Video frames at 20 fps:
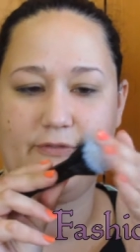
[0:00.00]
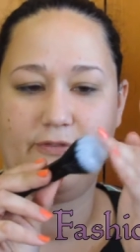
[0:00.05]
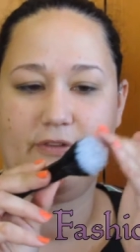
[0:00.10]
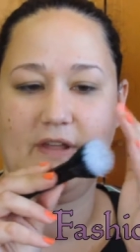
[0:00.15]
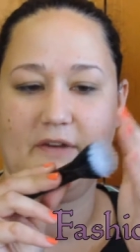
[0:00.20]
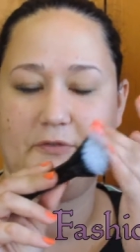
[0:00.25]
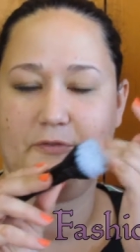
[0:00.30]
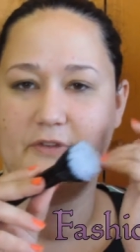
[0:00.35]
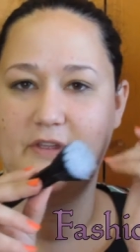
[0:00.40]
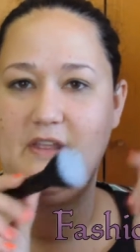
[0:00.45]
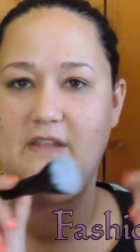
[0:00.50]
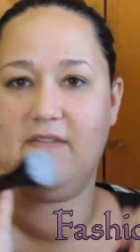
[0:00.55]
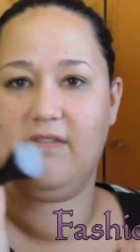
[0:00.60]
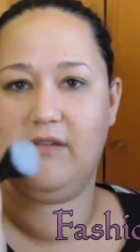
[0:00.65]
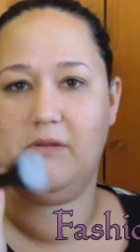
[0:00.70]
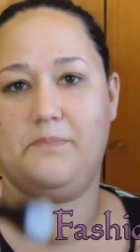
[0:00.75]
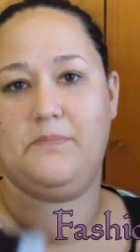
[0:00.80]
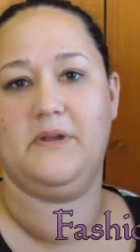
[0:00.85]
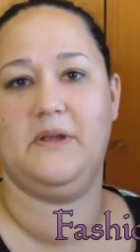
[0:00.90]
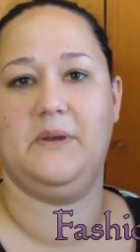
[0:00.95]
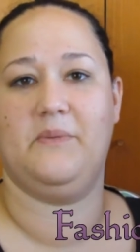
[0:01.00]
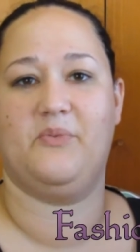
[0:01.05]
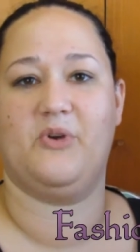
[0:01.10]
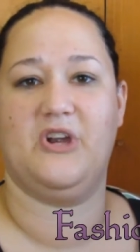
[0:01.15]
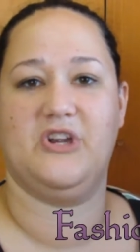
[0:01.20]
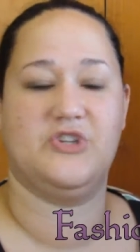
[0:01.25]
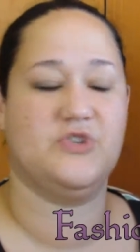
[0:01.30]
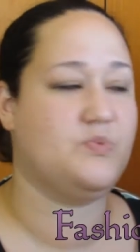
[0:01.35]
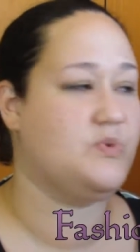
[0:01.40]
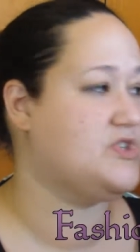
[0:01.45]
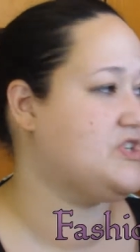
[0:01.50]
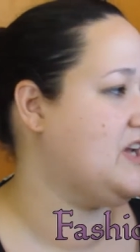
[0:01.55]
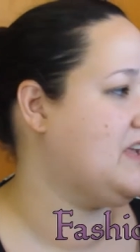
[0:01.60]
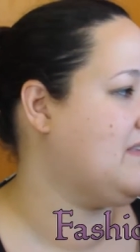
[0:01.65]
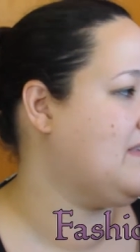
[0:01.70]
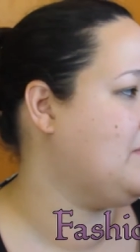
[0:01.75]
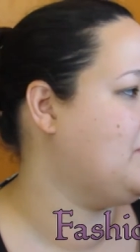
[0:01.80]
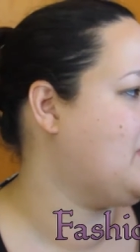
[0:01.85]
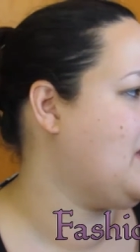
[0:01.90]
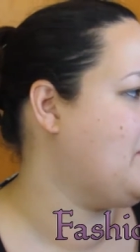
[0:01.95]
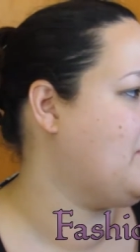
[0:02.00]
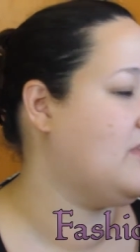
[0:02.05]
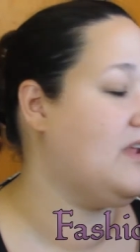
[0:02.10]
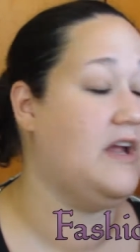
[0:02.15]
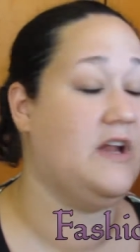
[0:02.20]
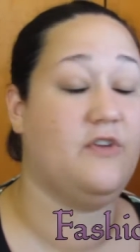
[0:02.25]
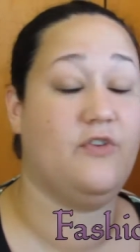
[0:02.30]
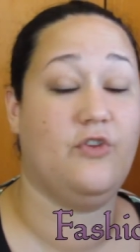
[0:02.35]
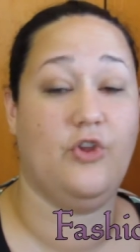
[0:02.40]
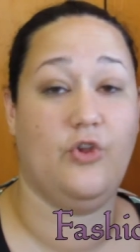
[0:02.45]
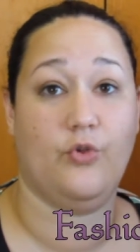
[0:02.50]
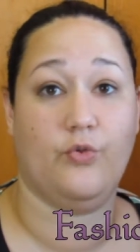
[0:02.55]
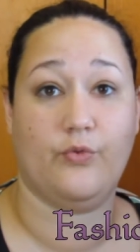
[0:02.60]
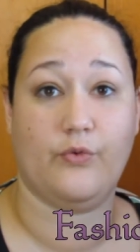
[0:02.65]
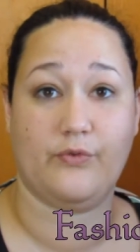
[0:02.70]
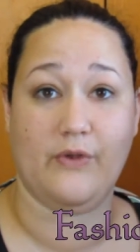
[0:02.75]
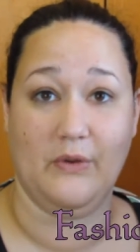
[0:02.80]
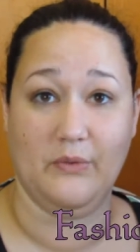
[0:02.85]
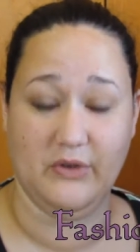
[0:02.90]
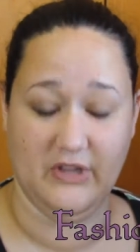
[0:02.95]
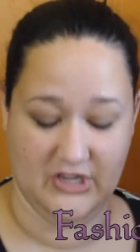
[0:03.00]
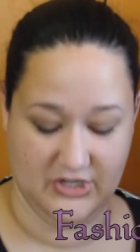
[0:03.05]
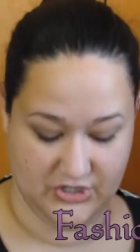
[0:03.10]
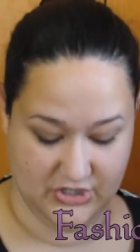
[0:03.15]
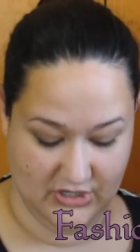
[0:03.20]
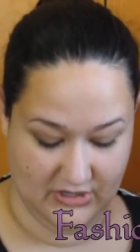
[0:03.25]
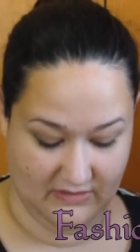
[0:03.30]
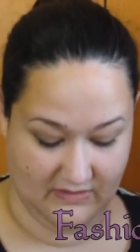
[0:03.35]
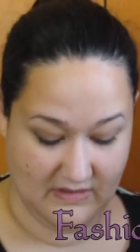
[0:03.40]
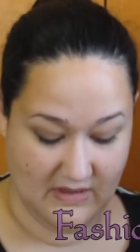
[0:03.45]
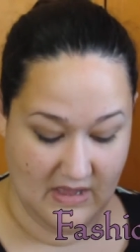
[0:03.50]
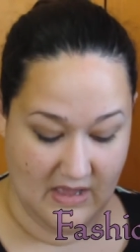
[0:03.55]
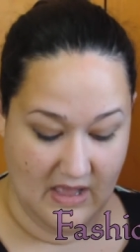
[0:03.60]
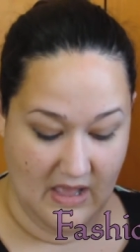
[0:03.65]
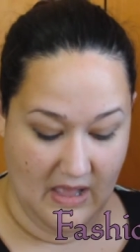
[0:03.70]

fluffy stippling brush, which I sometimes like to use for foundations.